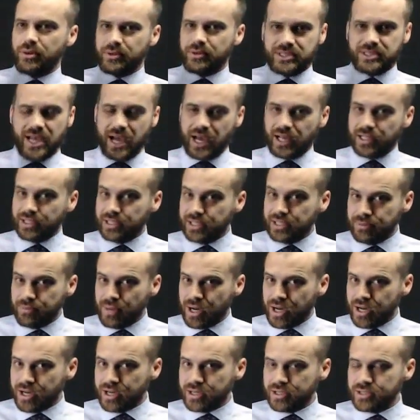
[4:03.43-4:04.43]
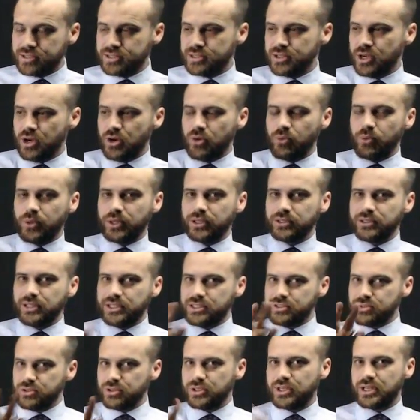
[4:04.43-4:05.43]
tally marks? Well,
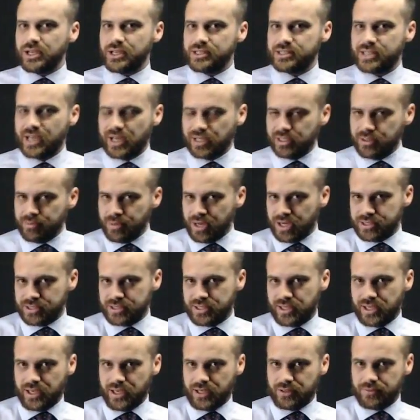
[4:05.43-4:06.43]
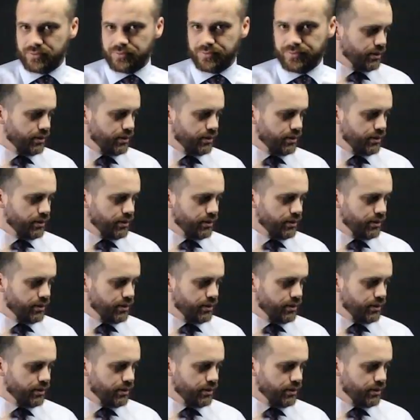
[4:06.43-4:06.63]
let's look at our tally marks again.